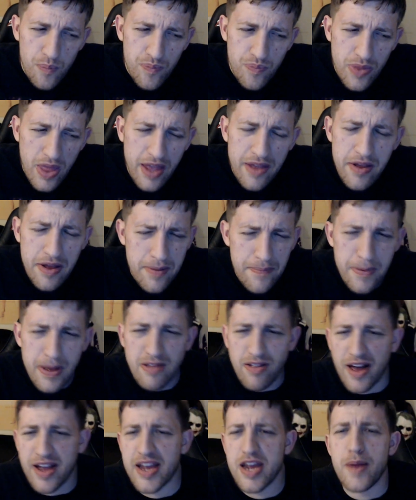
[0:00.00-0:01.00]
it'd be
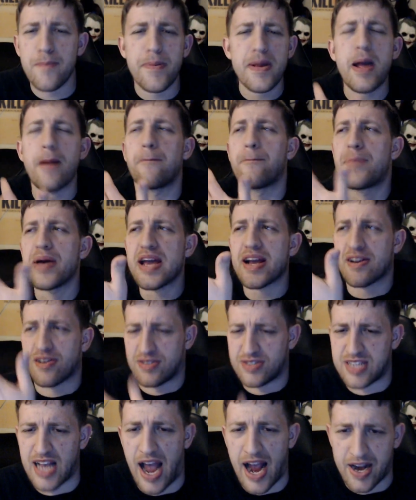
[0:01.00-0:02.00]
like it'd be a bigger
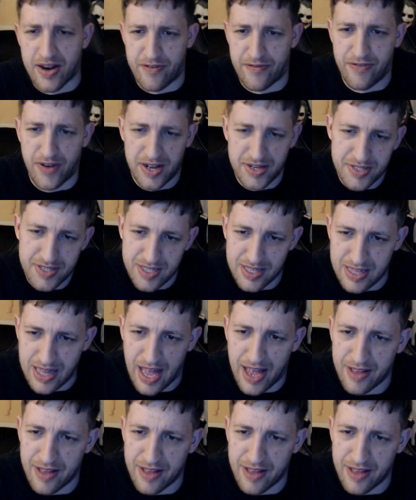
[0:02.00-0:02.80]
sacrifice than that